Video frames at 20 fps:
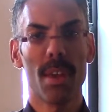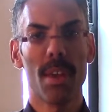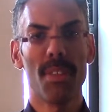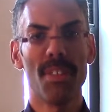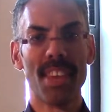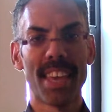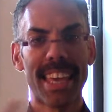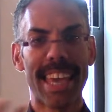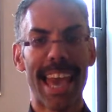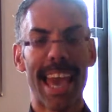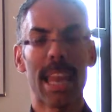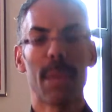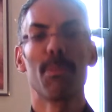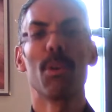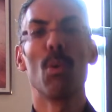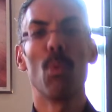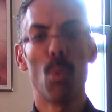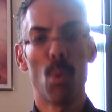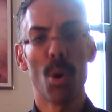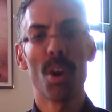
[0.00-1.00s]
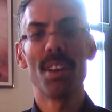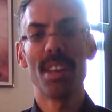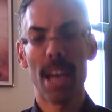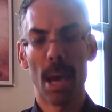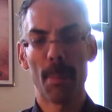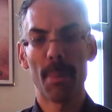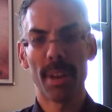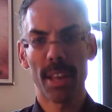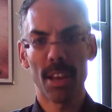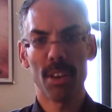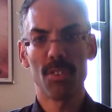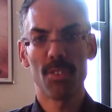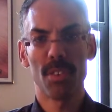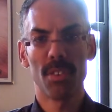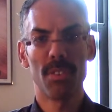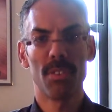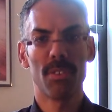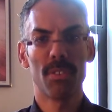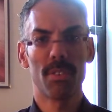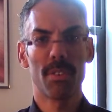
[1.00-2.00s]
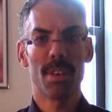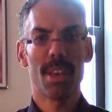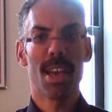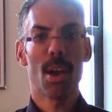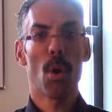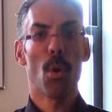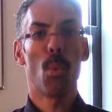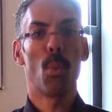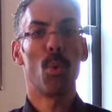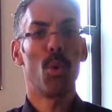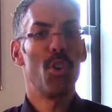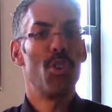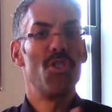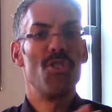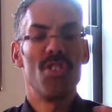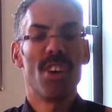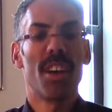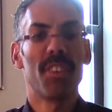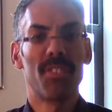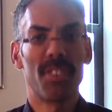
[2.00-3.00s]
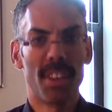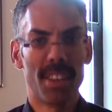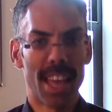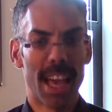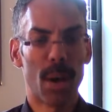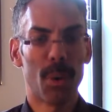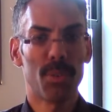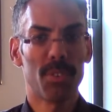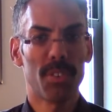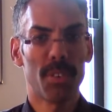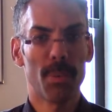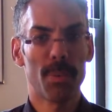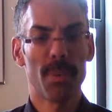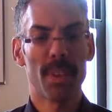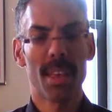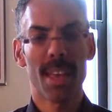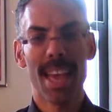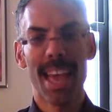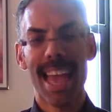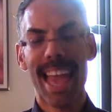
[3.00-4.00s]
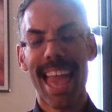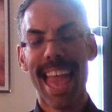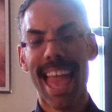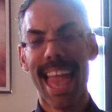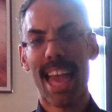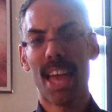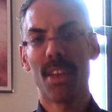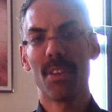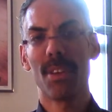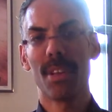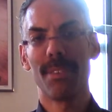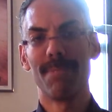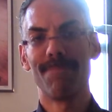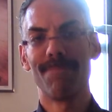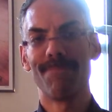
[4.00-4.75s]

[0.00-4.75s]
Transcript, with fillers: the Academy Award nominations were just announced, and